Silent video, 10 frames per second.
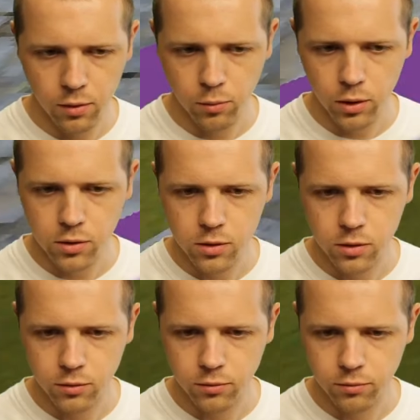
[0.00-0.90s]
once
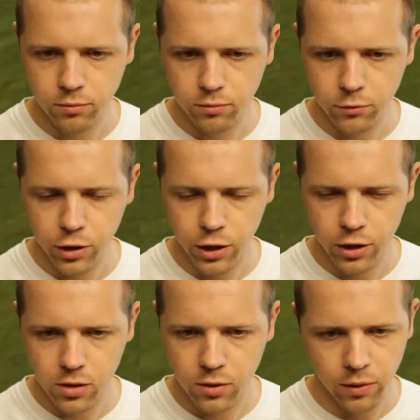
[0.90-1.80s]
to change
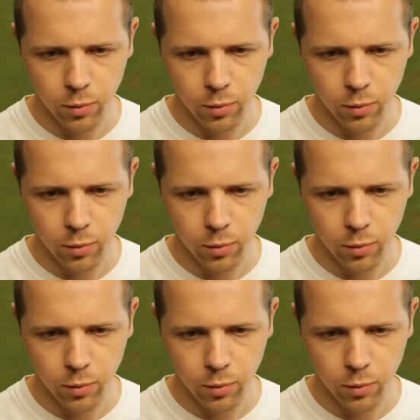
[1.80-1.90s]
stuff up.